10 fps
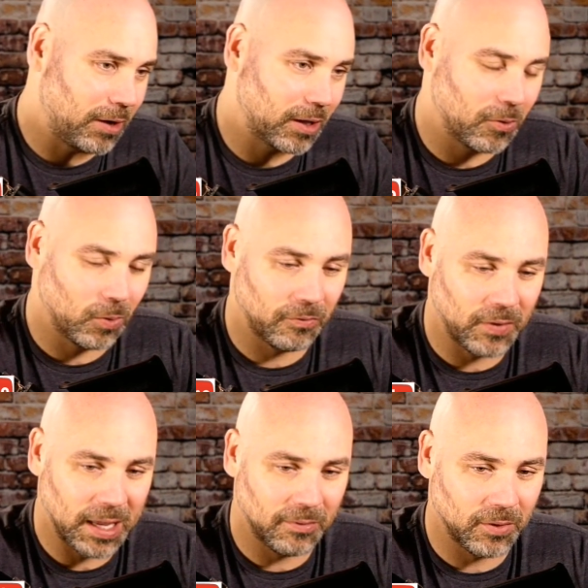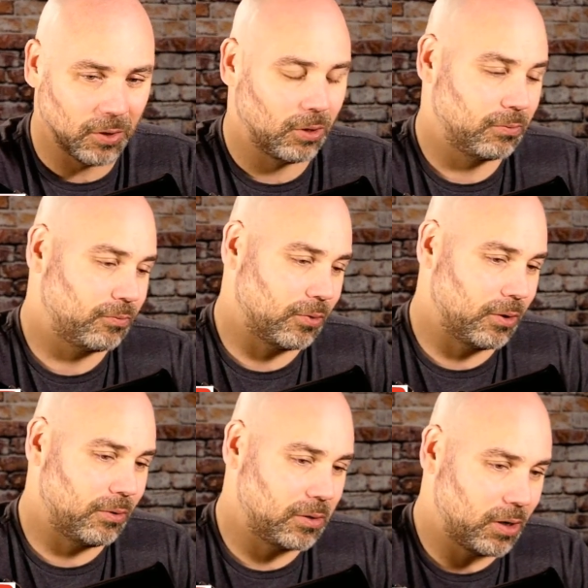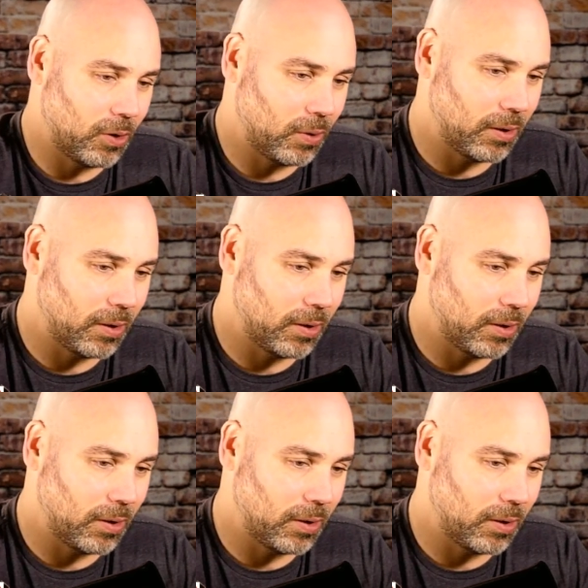and going to Fayetteville for, you know,